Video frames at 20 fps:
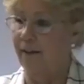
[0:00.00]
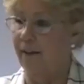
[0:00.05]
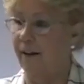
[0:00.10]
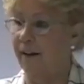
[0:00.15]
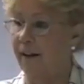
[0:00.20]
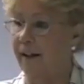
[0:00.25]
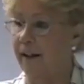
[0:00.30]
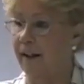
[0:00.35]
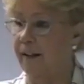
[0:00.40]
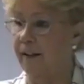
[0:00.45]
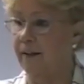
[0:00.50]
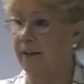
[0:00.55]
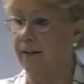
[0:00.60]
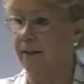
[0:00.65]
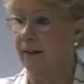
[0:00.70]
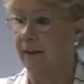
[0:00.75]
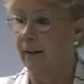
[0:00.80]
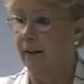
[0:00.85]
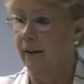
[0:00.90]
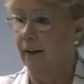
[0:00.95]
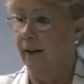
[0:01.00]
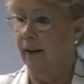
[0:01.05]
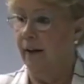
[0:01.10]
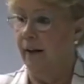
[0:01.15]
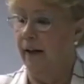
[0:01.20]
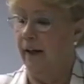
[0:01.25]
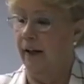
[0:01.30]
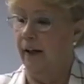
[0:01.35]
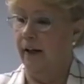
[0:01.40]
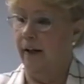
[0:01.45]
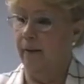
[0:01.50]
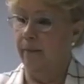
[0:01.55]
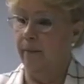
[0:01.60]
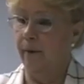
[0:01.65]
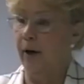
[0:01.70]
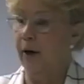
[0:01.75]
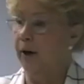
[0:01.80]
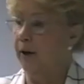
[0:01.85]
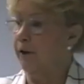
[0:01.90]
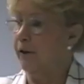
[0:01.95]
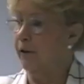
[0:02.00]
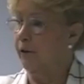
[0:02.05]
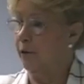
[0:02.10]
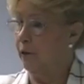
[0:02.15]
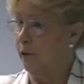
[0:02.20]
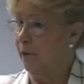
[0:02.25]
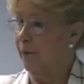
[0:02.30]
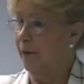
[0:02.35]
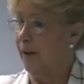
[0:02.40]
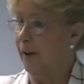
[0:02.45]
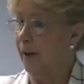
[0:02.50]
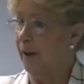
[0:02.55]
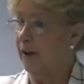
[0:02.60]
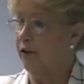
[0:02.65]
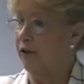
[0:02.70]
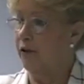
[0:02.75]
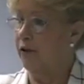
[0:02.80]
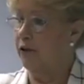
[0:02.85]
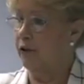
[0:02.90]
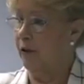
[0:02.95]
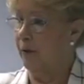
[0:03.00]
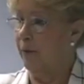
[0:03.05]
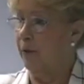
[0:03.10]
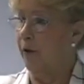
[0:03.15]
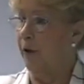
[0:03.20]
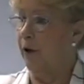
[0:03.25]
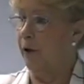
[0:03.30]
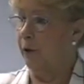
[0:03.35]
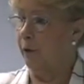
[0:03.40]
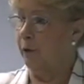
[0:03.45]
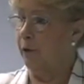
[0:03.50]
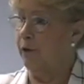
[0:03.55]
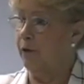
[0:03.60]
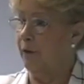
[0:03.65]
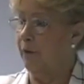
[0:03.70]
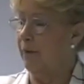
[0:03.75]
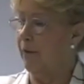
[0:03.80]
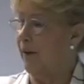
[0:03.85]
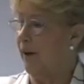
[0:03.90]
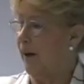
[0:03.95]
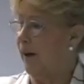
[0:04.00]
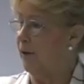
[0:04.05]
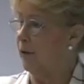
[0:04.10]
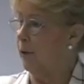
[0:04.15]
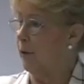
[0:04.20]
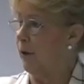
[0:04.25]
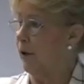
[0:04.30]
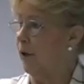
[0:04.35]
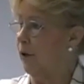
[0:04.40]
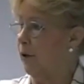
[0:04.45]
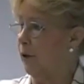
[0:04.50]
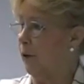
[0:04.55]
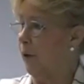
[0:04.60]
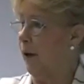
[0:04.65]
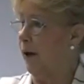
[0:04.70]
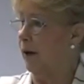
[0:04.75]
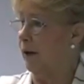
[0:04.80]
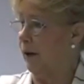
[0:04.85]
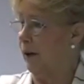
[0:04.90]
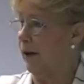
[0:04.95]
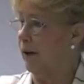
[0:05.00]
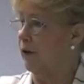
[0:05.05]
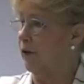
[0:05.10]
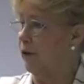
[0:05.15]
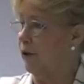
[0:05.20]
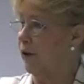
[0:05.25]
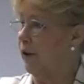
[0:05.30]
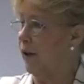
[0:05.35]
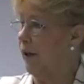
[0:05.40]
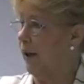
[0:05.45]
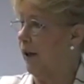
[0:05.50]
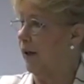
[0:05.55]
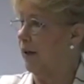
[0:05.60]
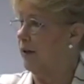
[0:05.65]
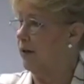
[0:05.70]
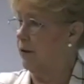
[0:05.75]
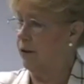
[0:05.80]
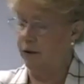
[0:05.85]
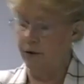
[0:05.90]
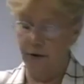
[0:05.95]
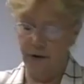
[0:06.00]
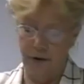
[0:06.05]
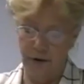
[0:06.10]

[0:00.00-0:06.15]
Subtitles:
think, is products and formulations, so I'm going to go through some of that as we go through our lecture today so you'll